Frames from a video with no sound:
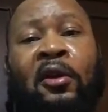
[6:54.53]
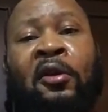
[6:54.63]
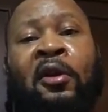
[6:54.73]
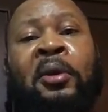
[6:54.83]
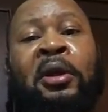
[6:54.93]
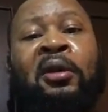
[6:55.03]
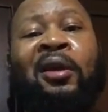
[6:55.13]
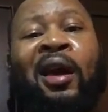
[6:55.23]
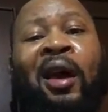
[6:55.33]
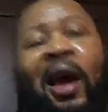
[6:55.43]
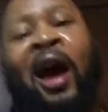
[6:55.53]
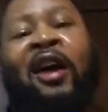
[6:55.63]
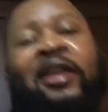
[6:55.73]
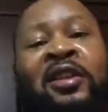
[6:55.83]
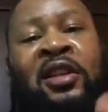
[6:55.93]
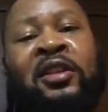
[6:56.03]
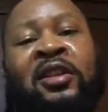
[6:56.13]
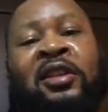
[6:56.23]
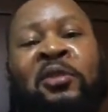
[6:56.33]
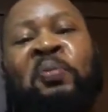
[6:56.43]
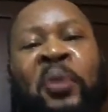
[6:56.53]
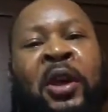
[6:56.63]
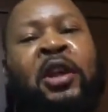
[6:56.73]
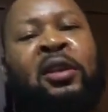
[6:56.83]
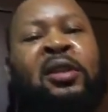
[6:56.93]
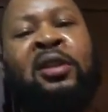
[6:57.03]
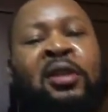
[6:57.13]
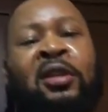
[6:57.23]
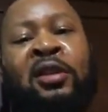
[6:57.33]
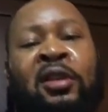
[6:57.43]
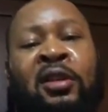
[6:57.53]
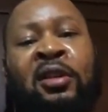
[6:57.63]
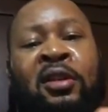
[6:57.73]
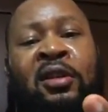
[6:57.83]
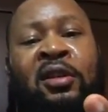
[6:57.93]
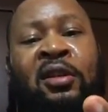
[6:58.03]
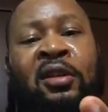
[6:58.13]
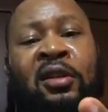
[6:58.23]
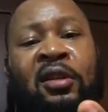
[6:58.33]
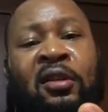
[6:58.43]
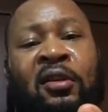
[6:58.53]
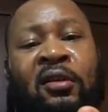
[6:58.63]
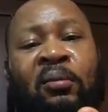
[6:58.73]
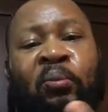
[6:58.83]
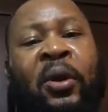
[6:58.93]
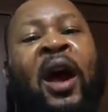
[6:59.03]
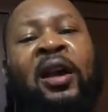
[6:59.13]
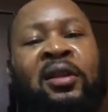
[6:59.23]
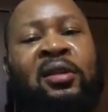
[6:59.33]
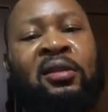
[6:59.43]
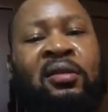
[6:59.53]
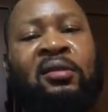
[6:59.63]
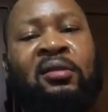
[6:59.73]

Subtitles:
You know what I mean? Our ancestors paid the price.